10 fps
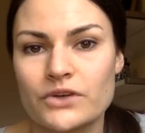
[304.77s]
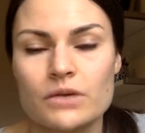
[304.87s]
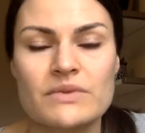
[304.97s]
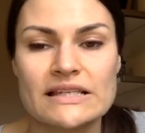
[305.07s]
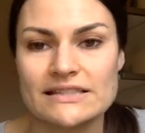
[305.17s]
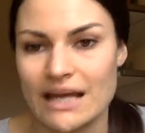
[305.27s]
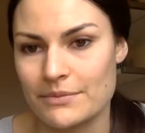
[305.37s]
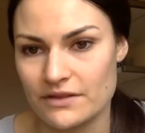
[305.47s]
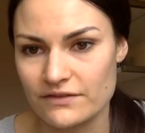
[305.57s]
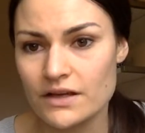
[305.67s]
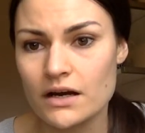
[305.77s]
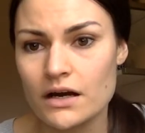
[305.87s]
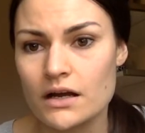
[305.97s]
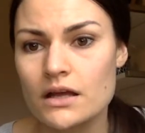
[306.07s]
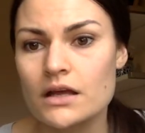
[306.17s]
Could be a snap of the
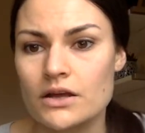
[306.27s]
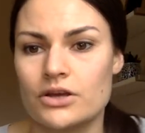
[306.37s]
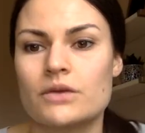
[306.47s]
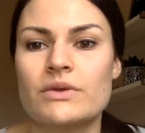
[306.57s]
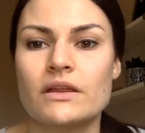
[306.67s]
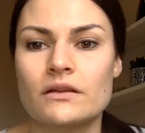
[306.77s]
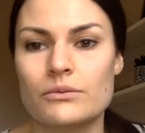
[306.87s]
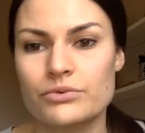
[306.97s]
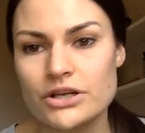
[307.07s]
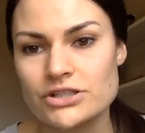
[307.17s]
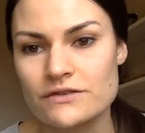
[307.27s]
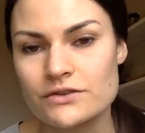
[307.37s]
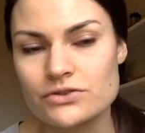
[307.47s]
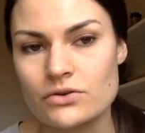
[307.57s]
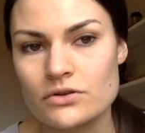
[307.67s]
finger, could be a little brush of
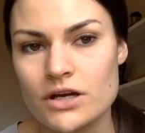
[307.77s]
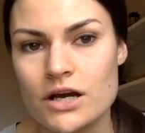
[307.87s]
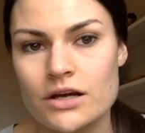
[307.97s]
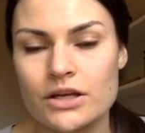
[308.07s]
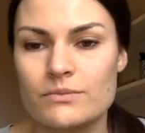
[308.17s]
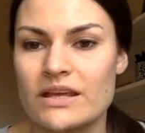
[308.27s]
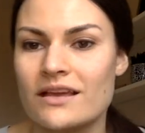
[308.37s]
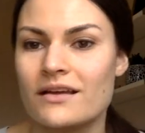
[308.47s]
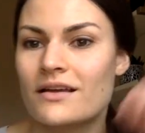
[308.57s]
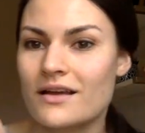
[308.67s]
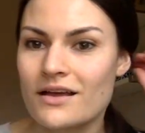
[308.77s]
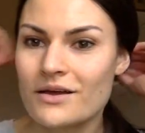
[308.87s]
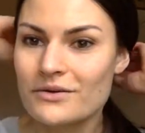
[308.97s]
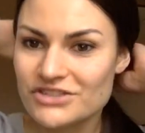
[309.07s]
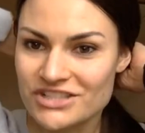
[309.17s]
their shoulder, could be
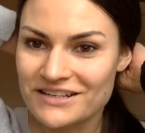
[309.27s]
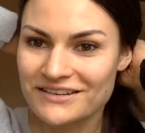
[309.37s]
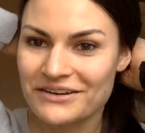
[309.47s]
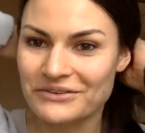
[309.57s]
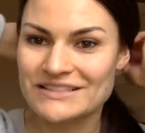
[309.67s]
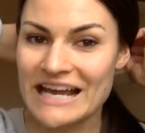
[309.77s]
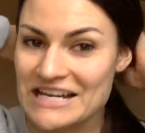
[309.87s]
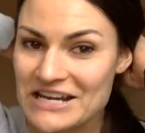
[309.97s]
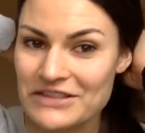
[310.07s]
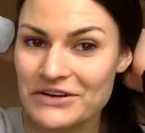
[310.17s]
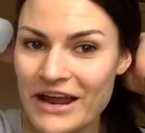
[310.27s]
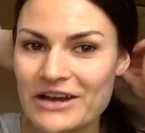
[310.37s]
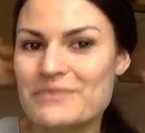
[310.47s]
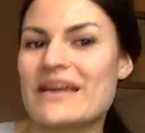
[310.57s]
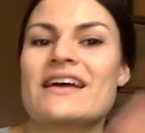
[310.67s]
tightening their
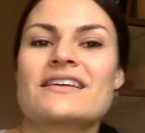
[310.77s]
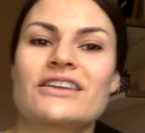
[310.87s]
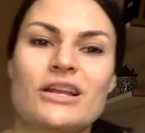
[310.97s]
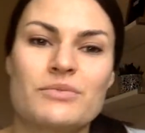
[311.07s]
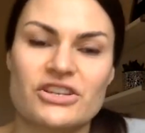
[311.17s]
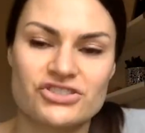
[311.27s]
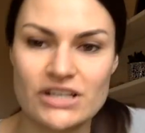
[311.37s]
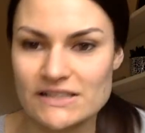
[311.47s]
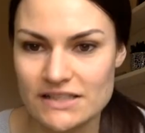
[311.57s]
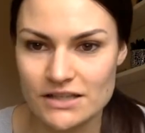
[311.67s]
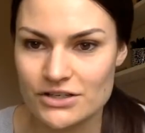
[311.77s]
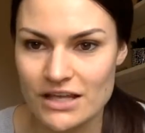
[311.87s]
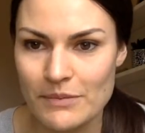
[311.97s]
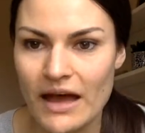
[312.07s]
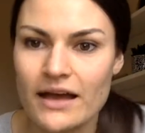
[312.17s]
hairband, it could be adjusting their
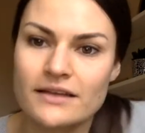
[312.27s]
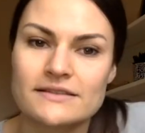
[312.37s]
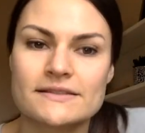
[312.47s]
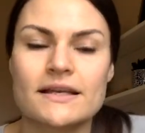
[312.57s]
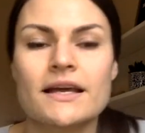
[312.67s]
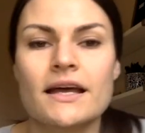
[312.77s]
knee pads,